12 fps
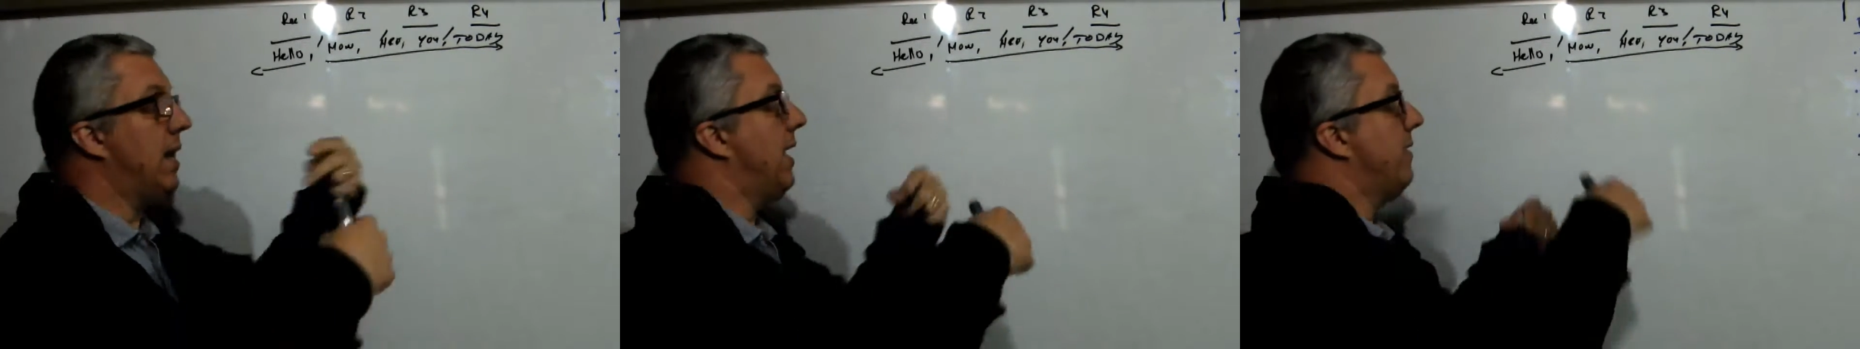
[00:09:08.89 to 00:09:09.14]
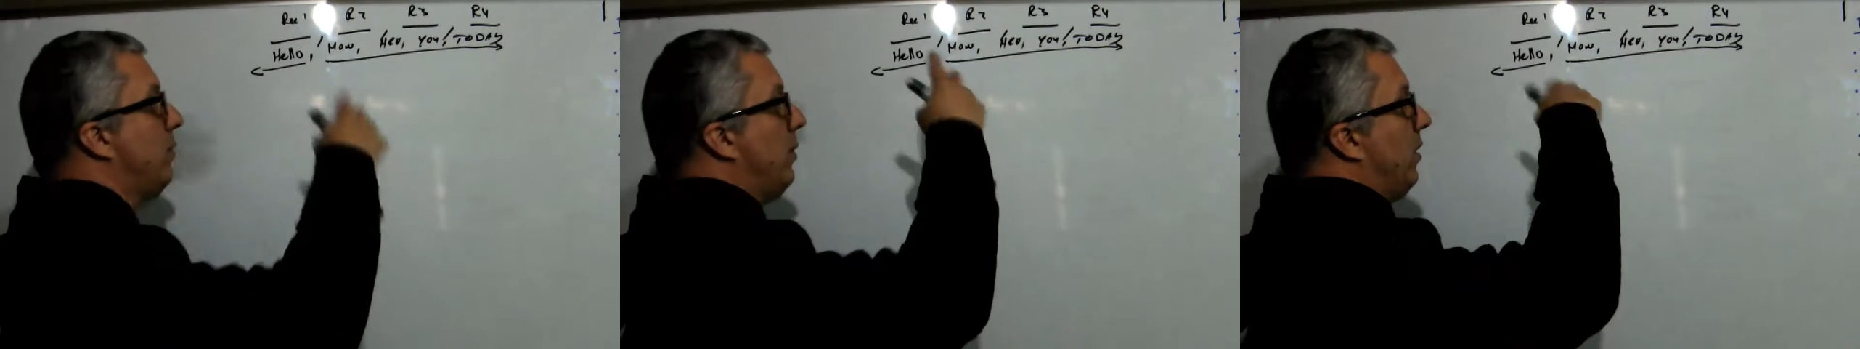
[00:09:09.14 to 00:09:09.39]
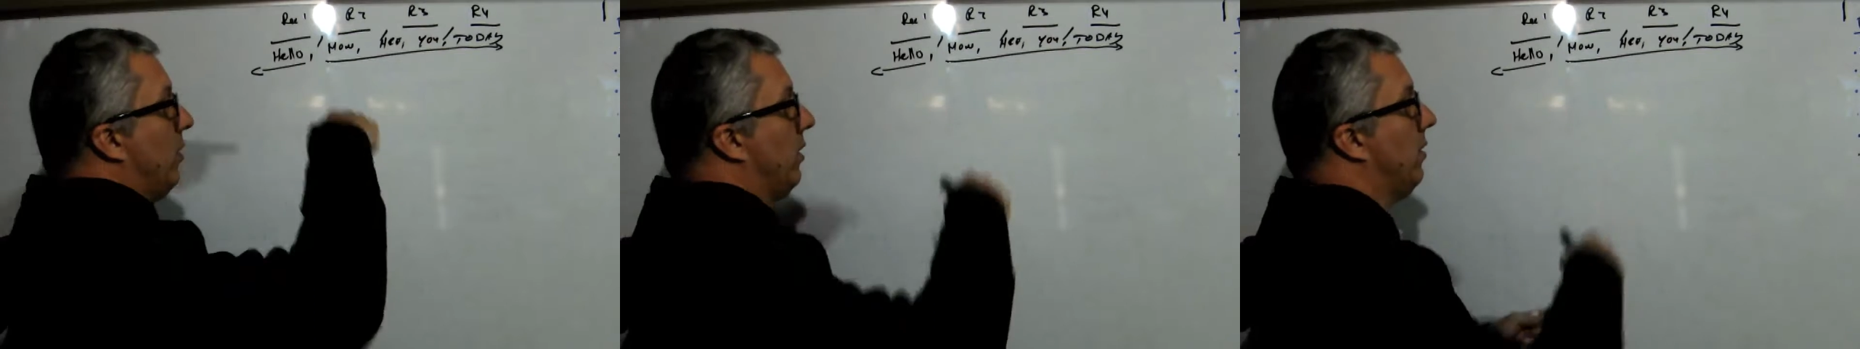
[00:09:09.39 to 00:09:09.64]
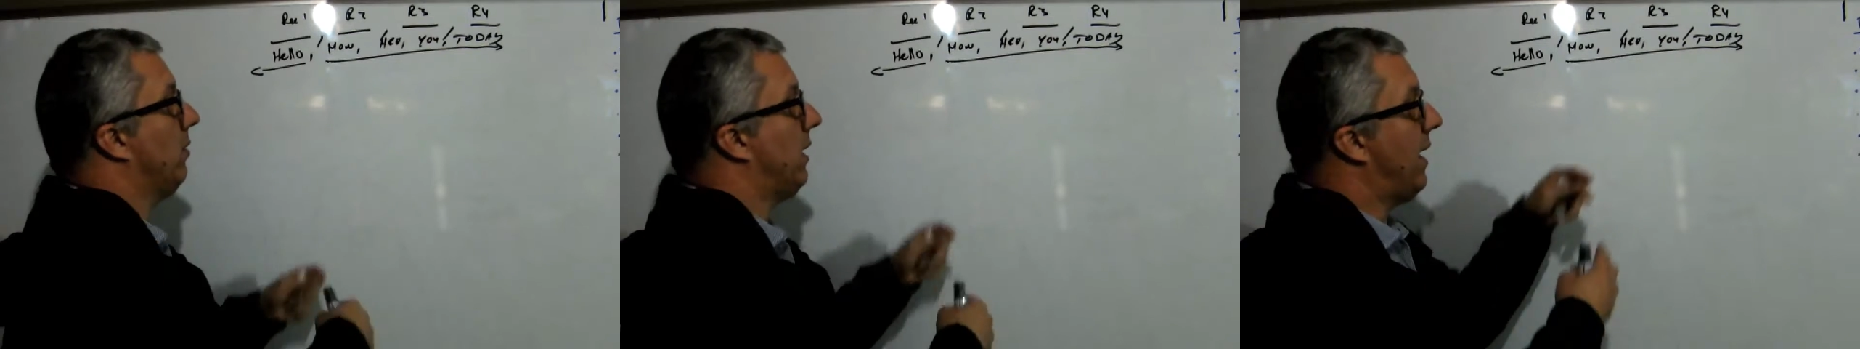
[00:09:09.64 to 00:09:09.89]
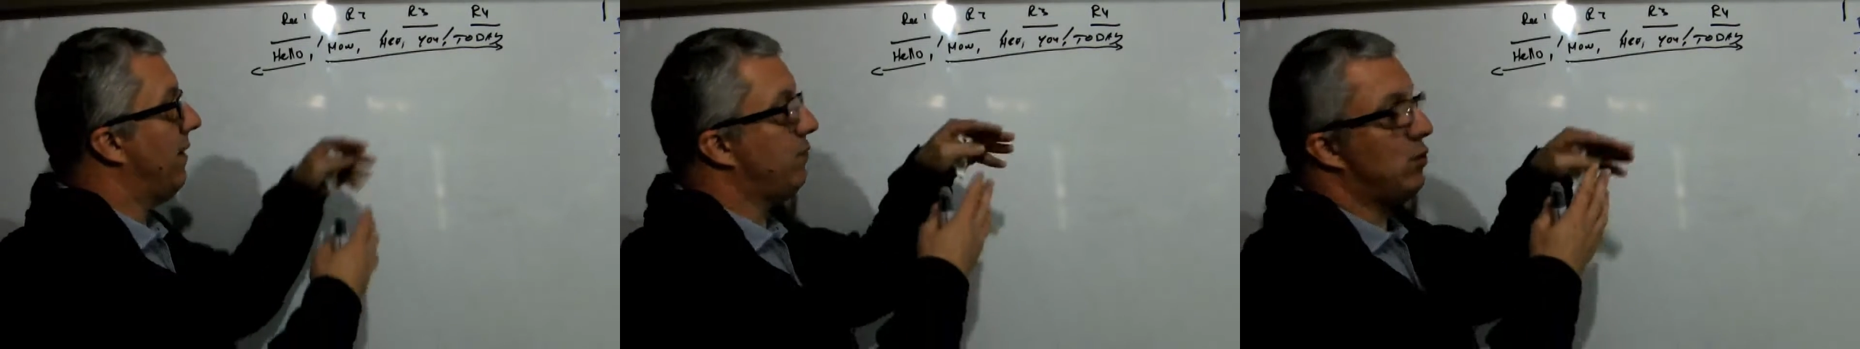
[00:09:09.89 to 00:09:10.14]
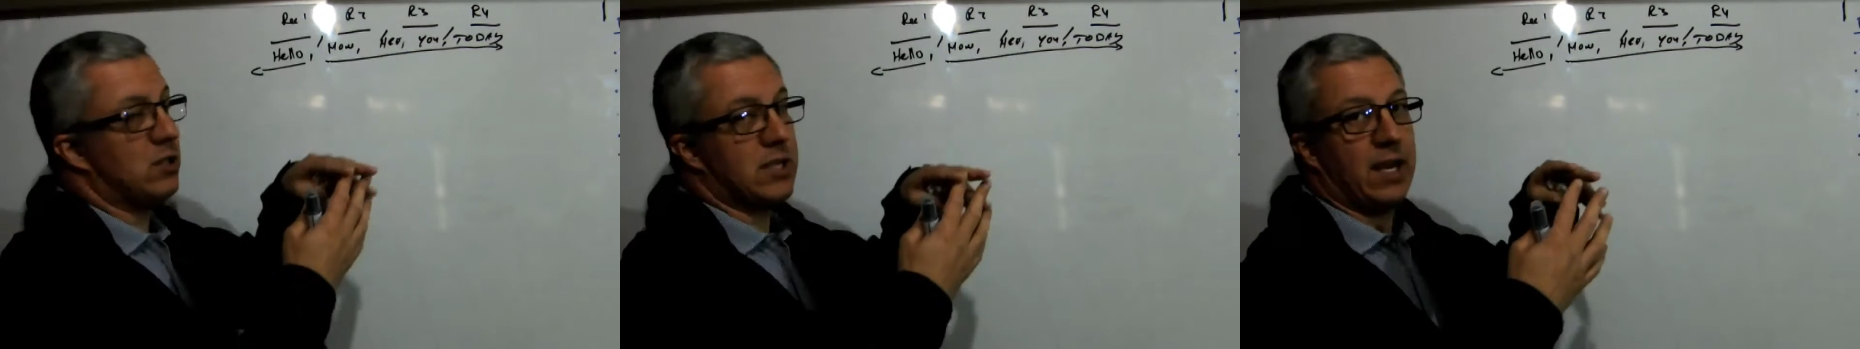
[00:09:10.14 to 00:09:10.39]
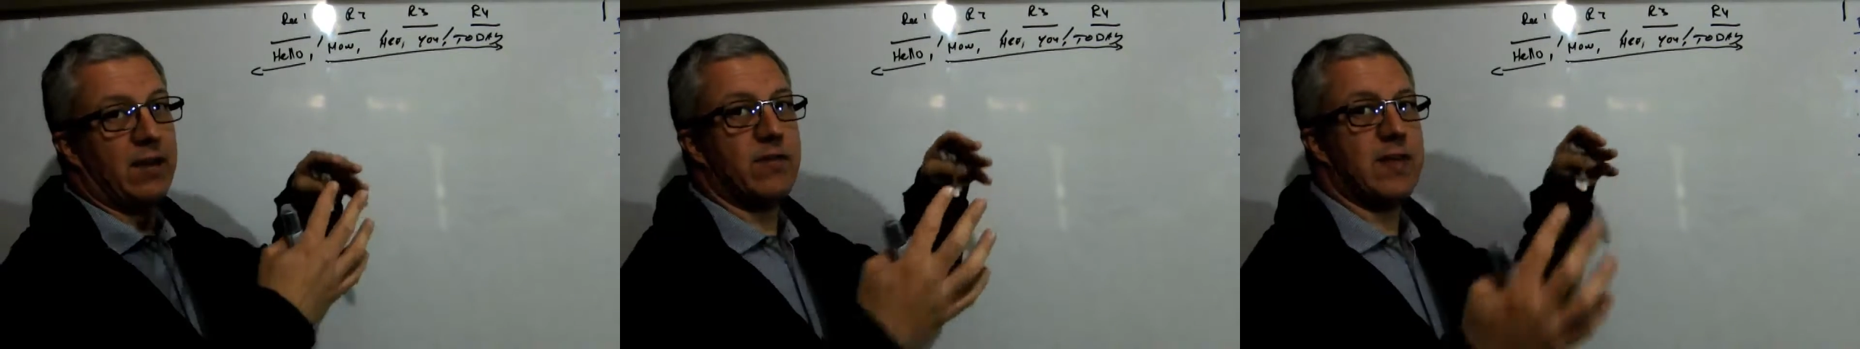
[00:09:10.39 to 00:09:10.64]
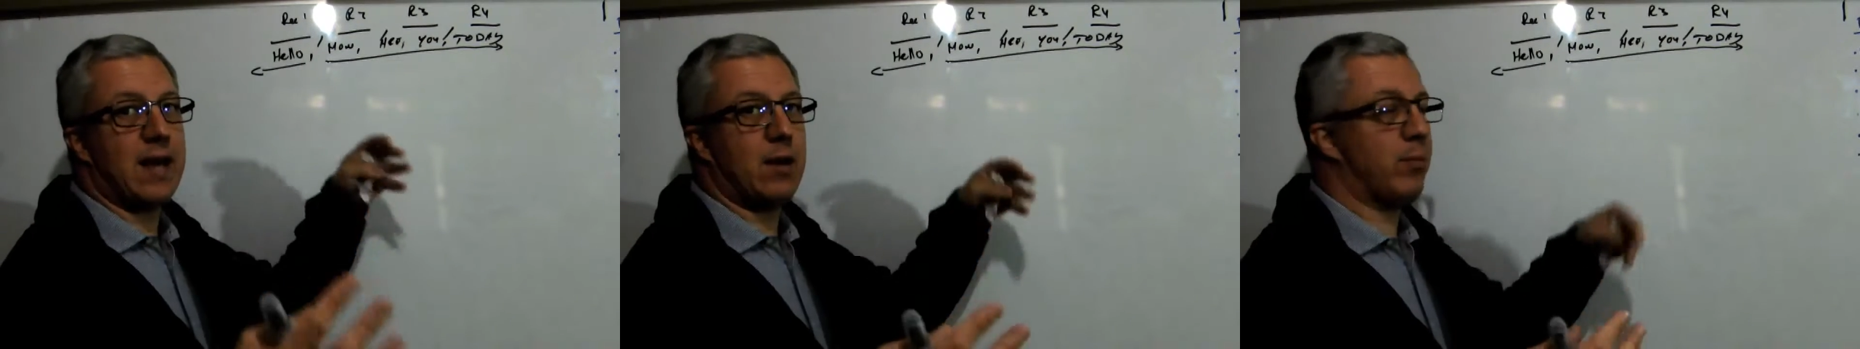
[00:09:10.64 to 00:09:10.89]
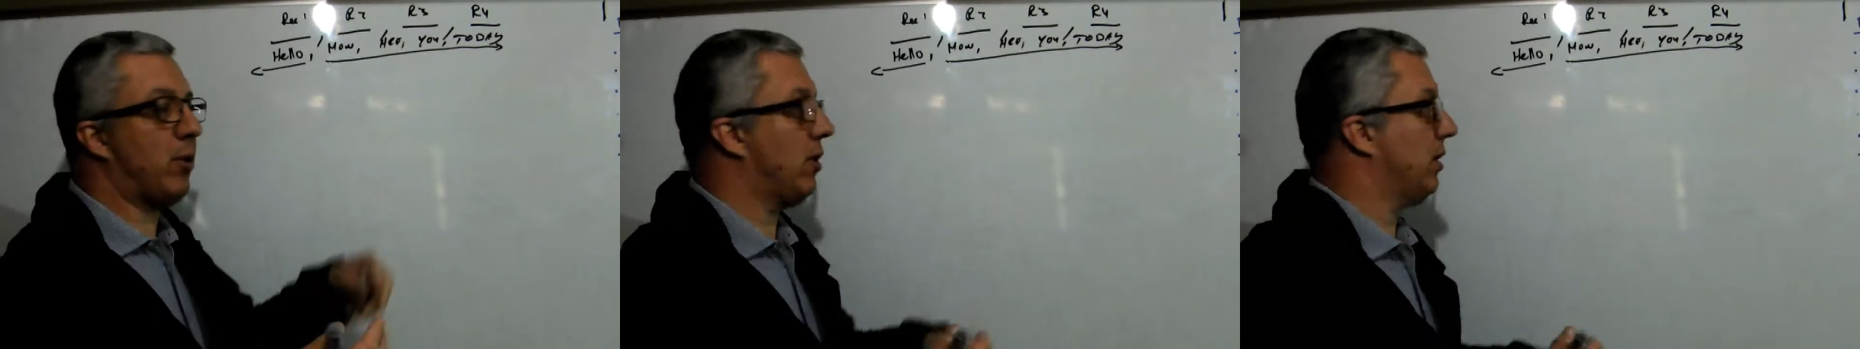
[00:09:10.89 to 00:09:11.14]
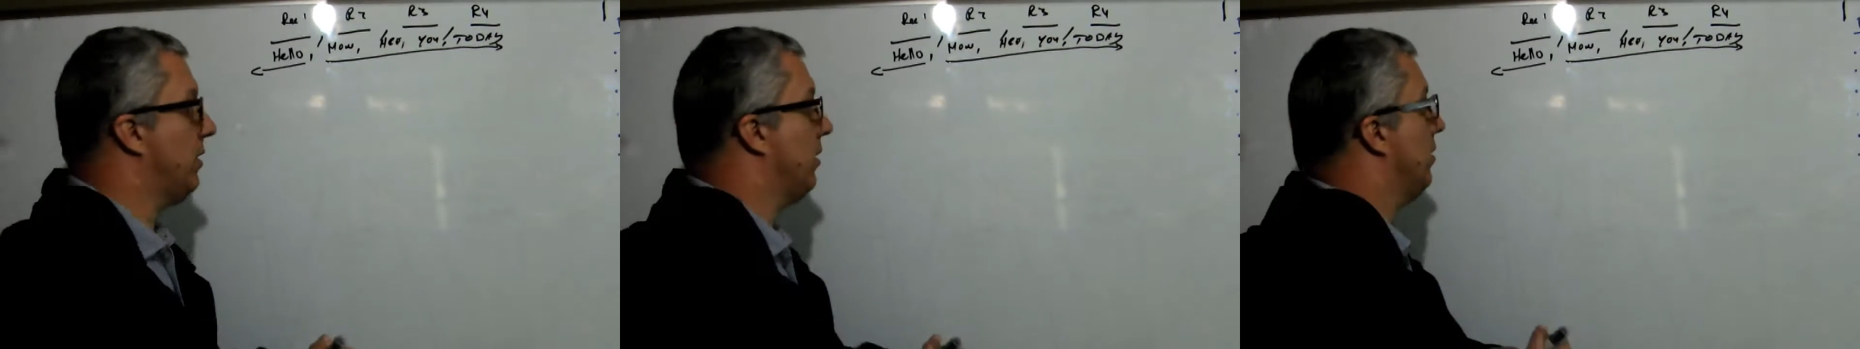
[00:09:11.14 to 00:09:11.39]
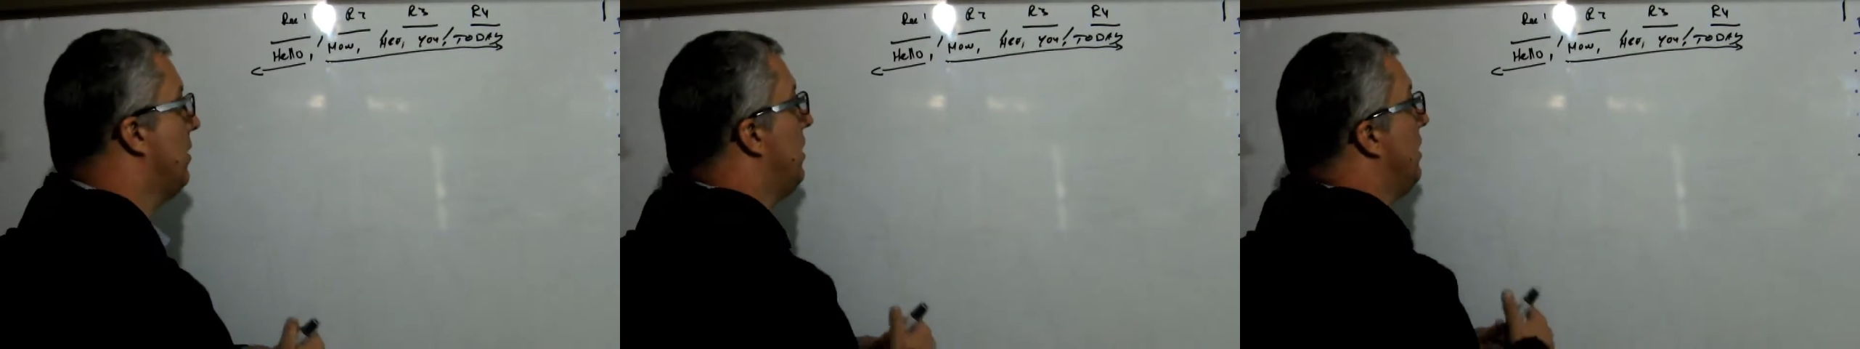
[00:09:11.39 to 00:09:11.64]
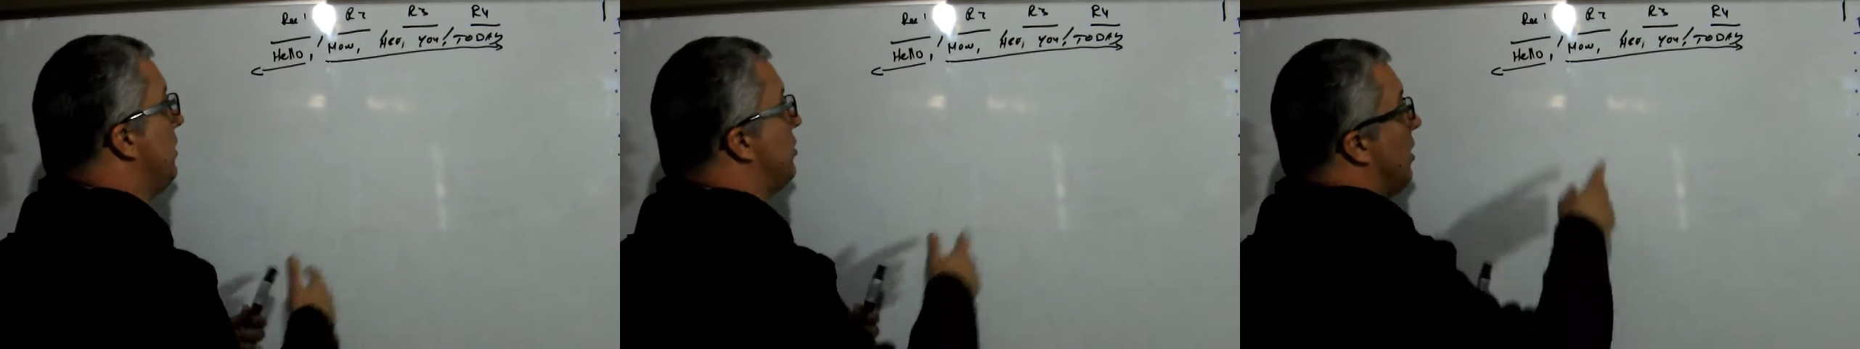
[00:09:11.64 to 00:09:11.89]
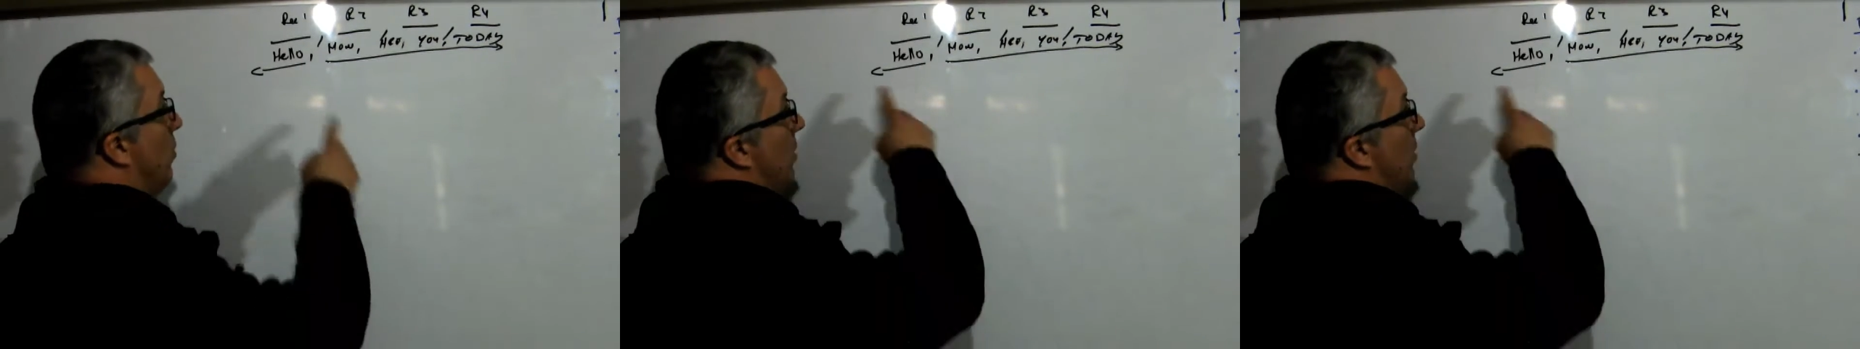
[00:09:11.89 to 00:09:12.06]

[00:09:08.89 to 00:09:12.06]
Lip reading: and we're going to have to take that apart now. So